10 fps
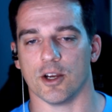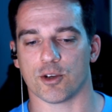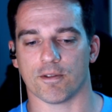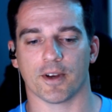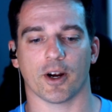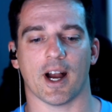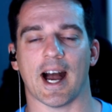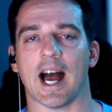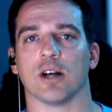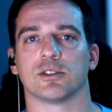You can figure
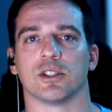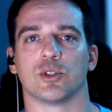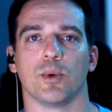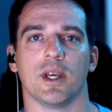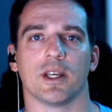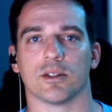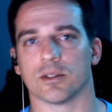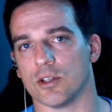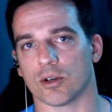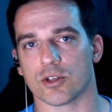out how to tweak
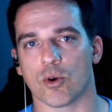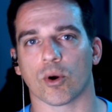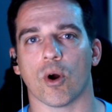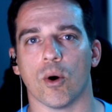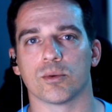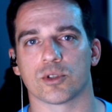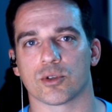in your own